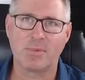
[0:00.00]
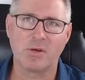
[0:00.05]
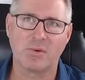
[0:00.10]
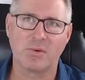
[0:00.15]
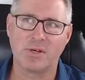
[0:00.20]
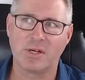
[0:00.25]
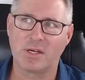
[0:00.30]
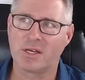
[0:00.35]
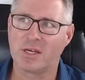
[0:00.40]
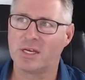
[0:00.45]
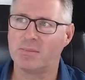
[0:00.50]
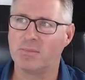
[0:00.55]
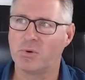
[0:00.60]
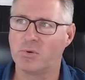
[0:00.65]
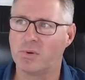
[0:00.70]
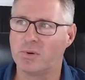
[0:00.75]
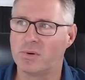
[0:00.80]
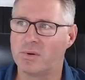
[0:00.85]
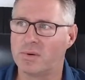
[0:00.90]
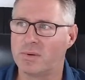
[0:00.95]
on your
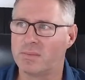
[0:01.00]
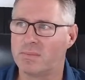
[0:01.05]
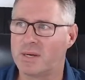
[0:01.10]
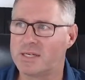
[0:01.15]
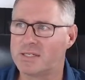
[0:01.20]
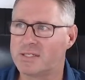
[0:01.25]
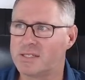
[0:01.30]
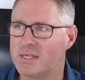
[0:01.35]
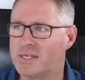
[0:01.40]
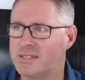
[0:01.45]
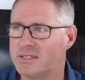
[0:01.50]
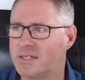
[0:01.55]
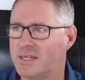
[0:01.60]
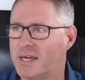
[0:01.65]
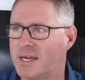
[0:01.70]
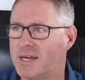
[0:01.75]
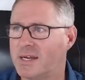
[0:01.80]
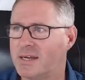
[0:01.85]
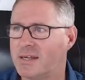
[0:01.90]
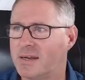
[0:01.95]
keyboard. It makes it easier
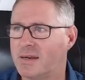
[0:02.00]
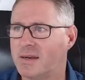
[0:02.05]
to edit.